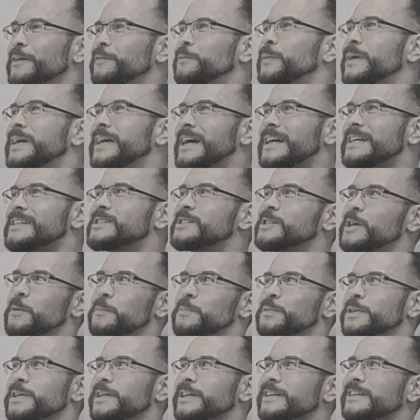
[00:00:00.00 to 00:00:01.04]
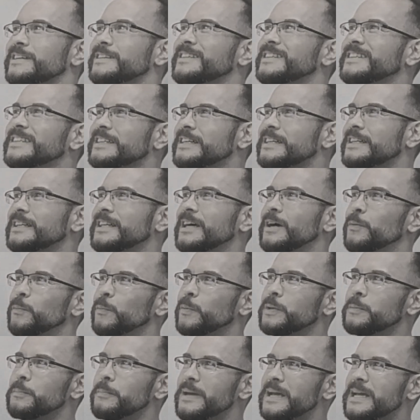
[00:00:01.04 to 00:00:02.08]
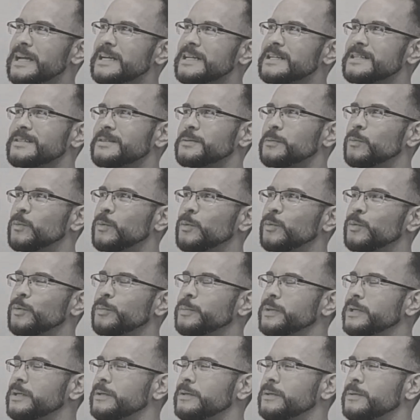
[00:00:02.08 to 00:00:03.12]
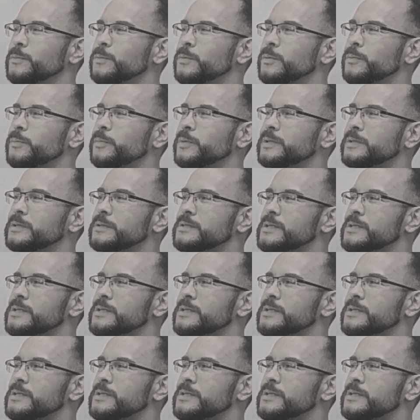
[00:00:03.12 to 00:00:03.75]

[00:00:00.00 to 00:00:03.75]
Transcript: If we had something that we made, what would be the